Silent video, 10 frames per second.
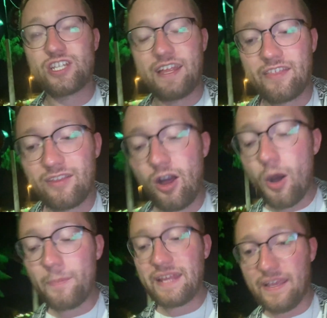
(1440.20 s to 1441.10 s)
And I
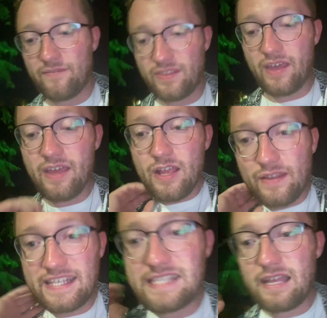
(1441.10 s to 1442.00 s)
can't believe that
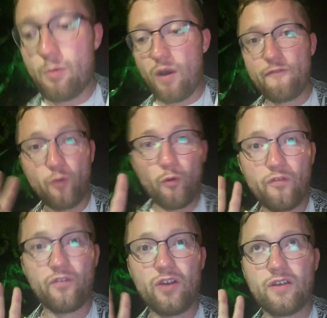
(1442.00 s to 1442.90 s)
this is now my
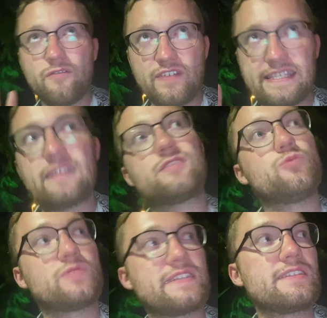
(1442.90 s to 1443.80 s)
fourth visit to
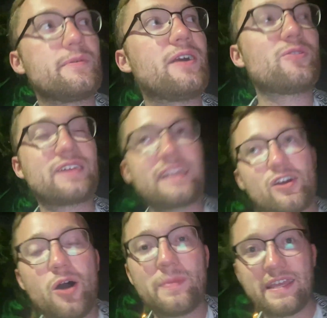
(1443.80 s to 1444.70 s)
Walt Disney World, and I
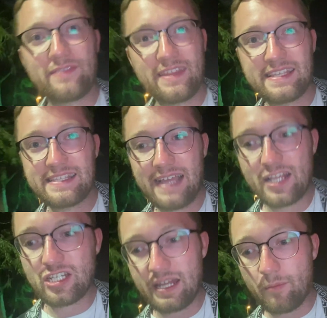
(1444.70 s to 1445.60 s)
can't believe that this is
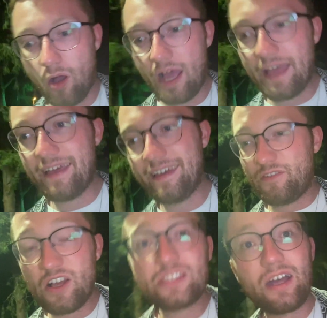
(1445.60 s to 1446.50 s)
actually my
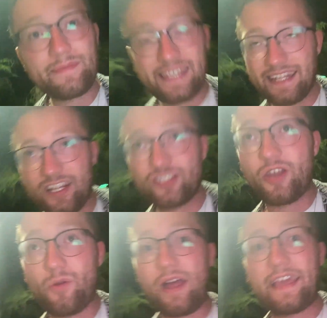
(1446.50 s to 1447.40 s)
first time seeing that show.
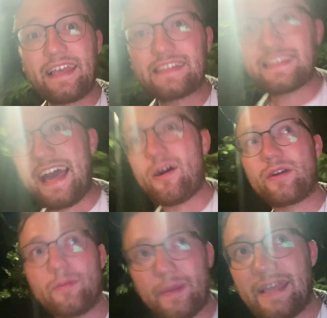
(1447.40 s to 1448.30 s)
Like, it is now going
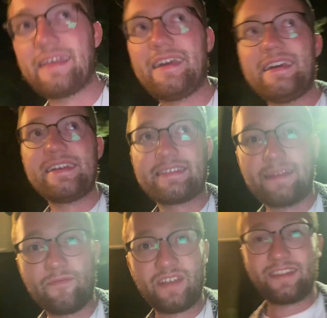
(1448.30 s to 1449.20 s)
to be
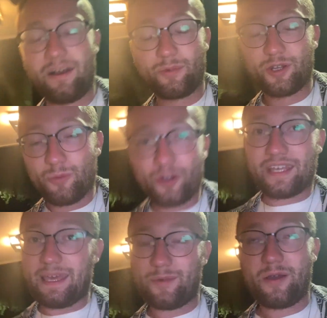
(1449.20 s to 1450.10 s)
something that I'm going to want to
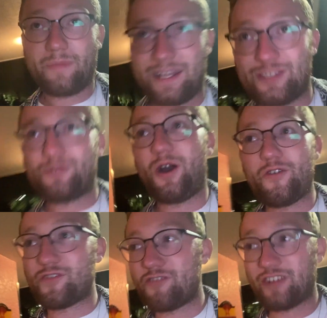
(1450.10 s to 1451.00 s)
keep going back to over
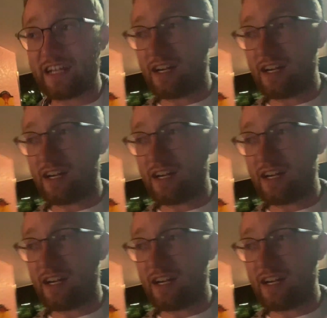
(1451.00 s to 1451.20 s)
and over again,